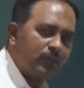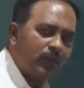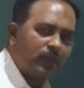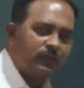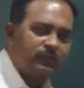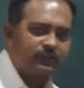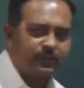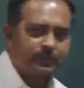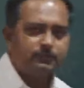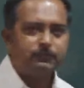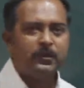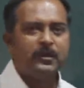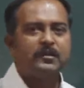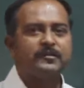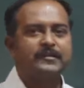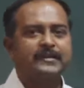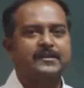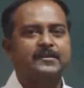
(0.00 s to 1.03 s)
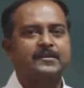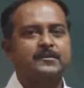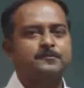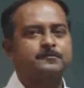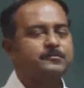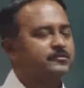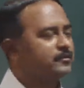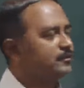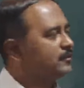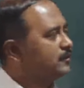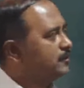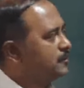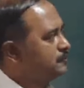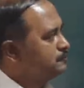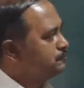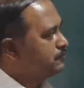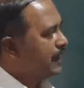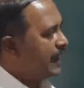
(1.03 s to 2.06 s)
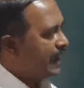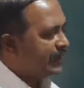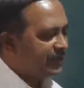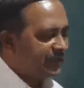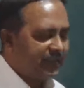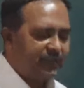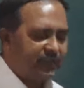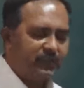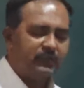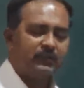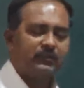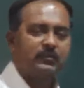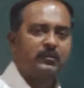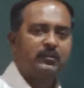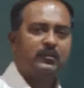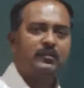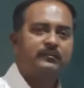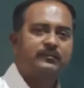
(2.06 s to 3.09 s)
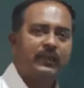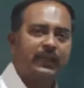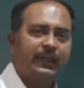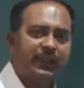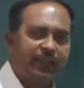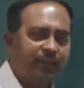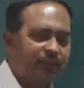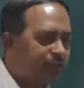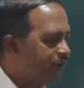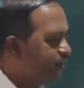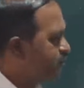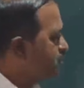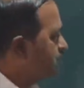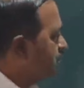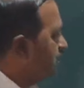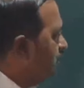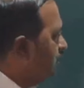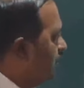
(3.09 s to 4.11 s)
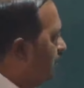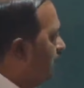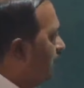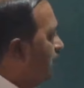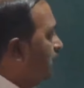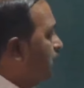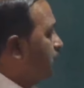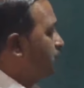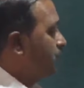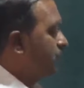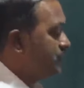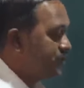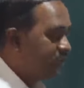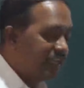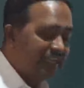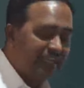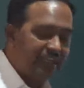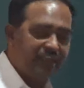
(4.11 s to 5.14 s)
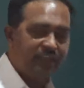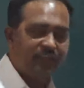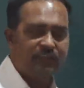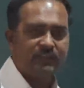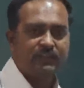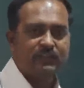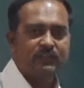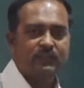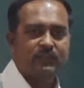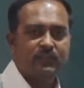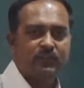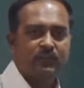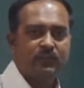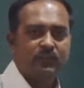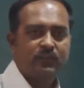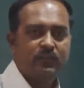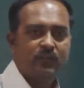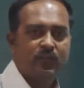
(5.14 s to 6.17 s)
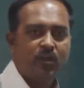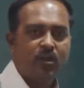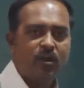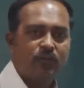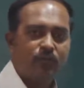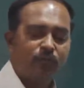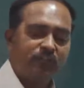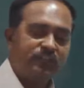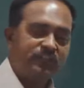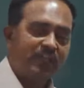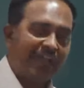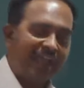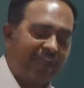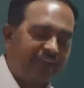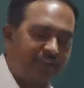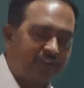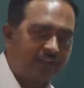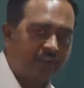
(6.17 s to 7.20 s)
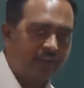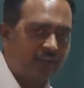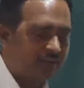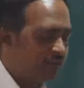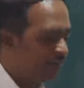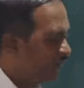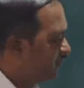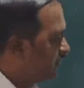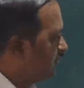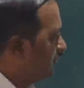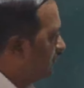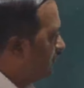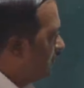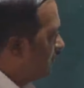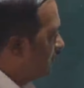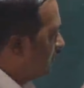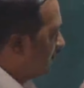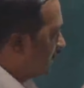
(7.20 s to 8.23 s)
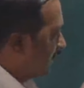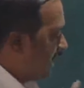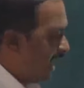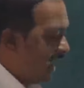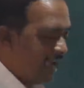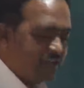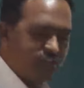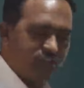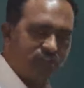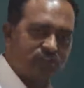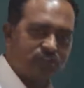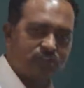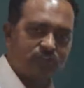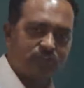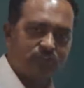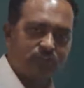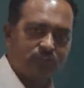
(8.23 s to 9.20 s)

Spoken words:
in simple terms, banking is an industry which is or which handles the cash,